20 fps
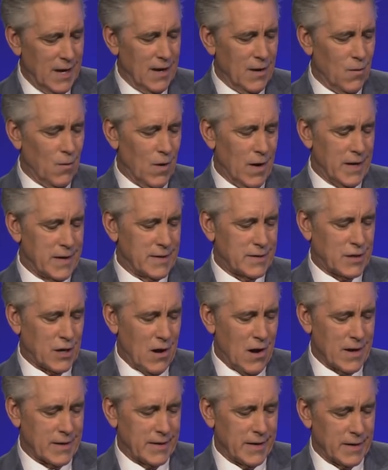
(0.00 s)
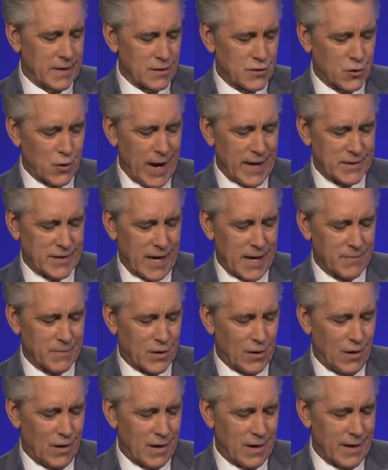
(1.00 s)
What talking Trans Am
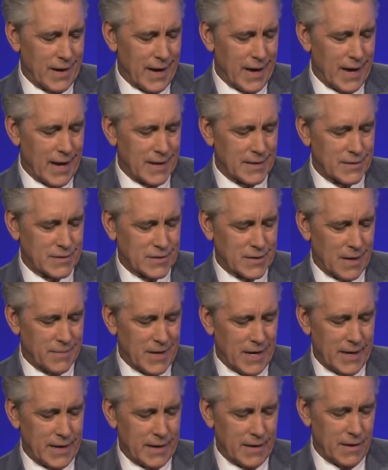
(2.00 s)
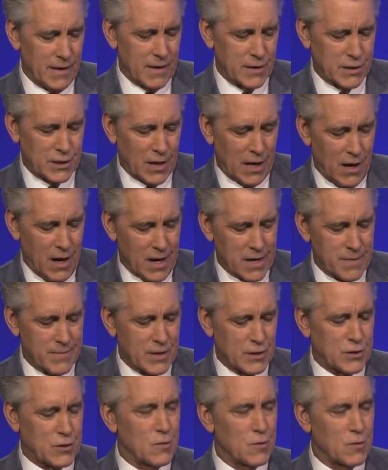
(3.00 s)
car and semi-autonomous